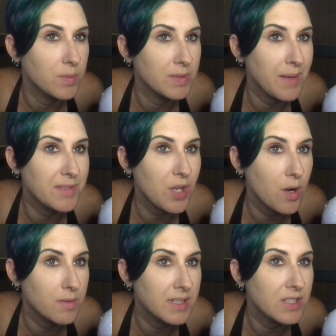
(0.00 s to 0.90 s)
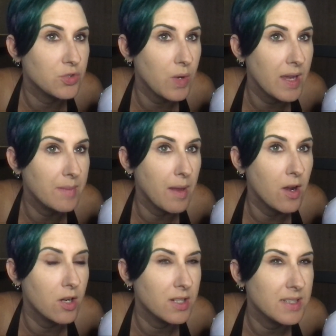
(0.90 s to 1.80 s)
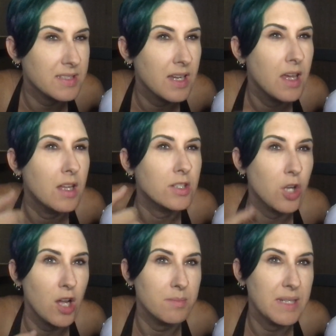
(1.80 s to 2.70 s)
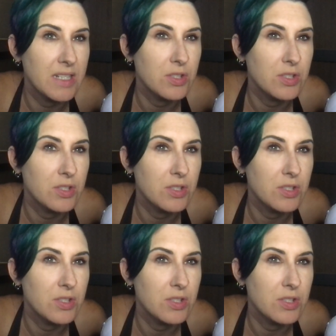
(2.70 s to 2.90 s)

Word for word: when I was already trying my hardest taught me